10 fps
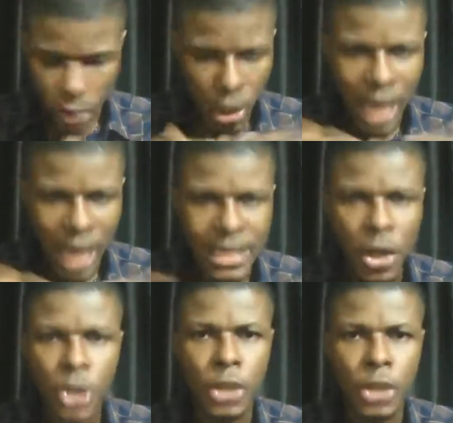as an
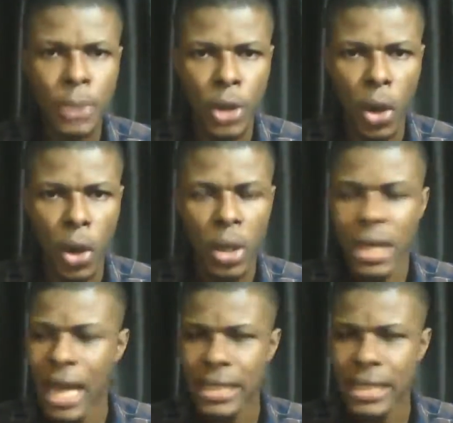entrepreneur,
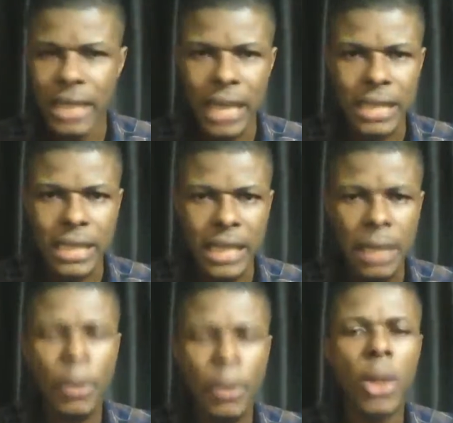as
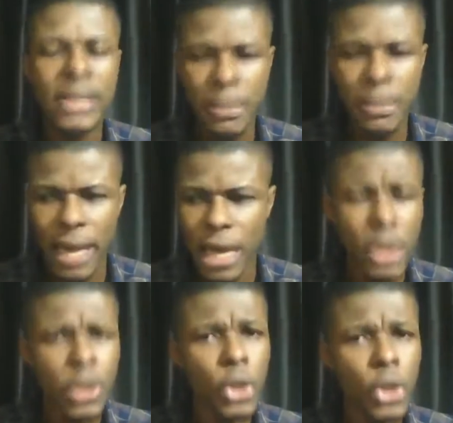a policy maker,
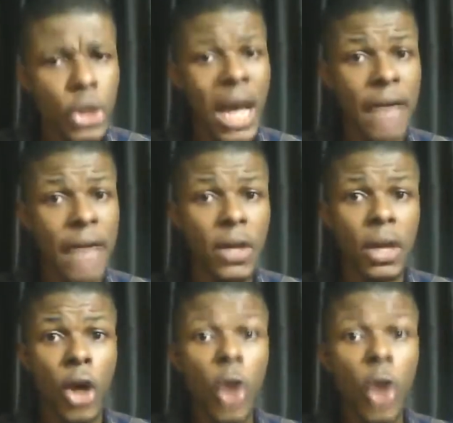you need to have
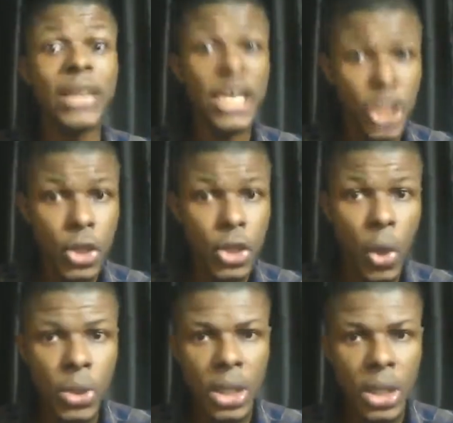audacious
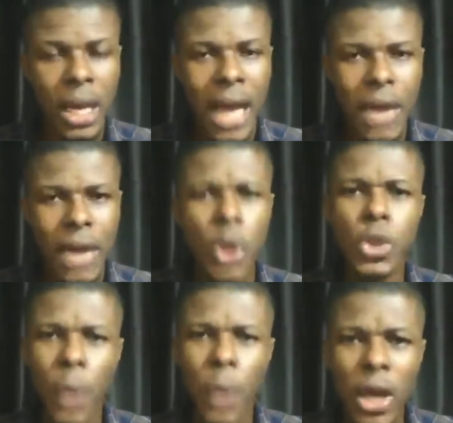goals and
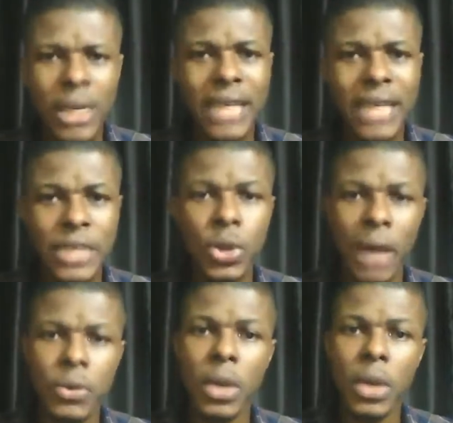also recognize that you
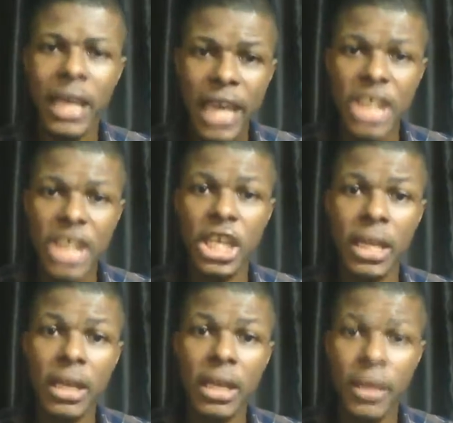have to engage
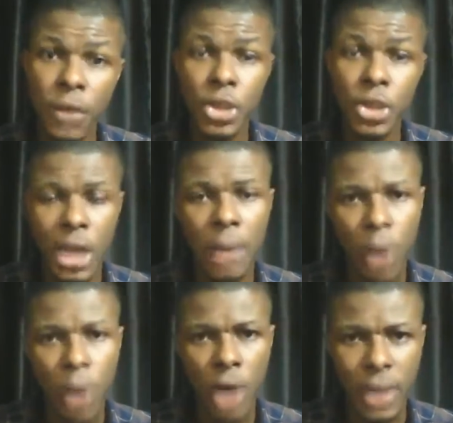in evolutionary
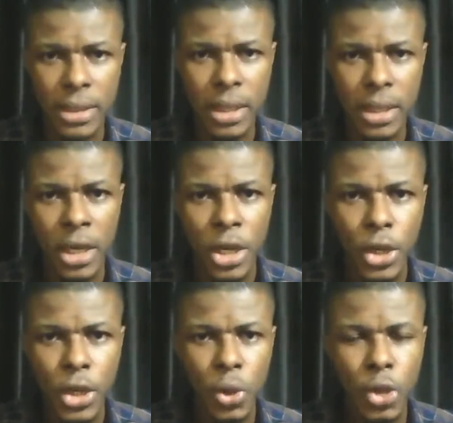progress.
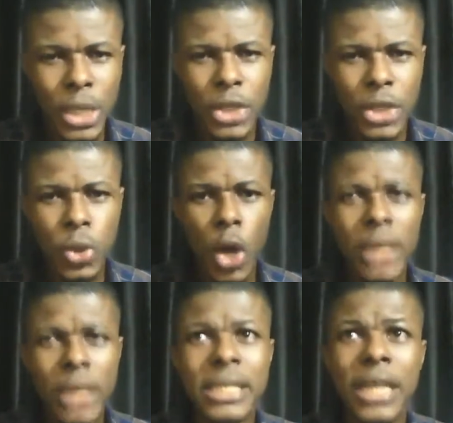You need to
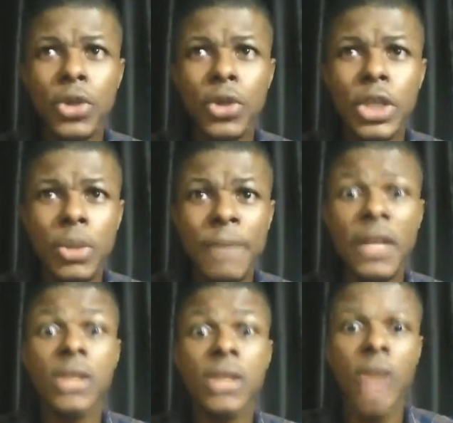understand, you need to be
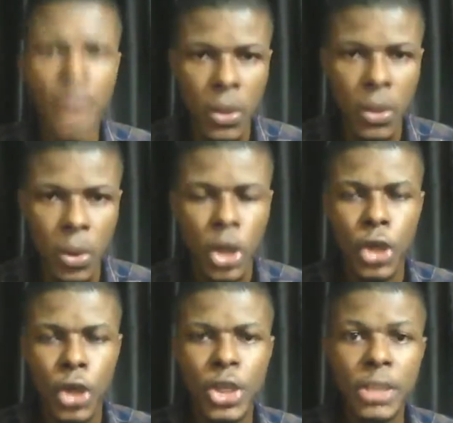philosophical,
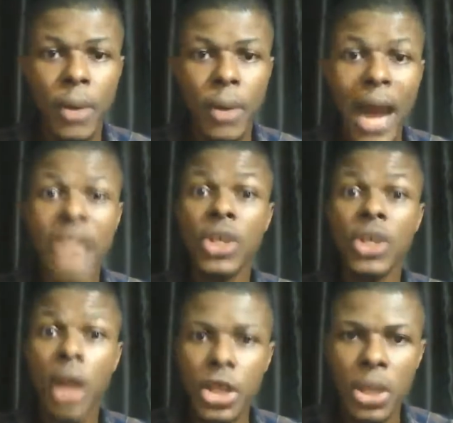you need to be
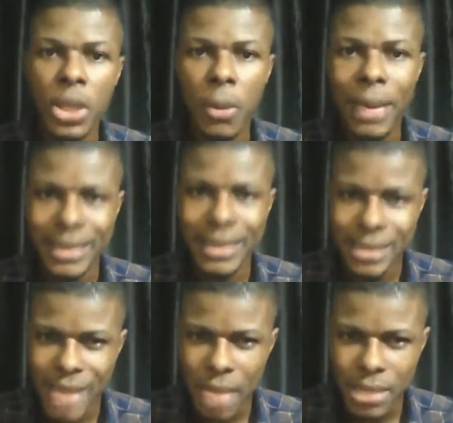ideological, but at the
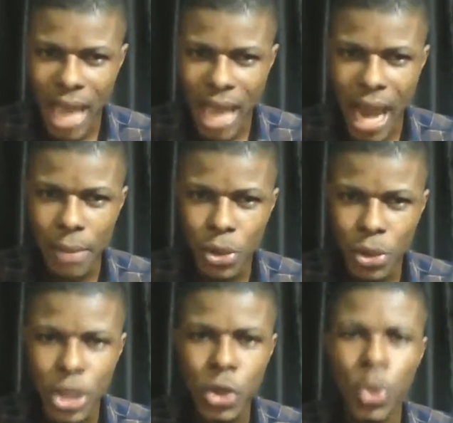same time, you
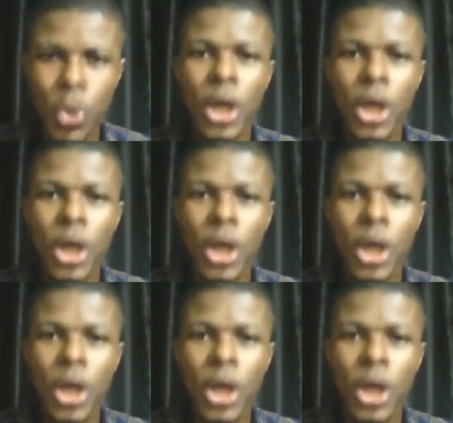need to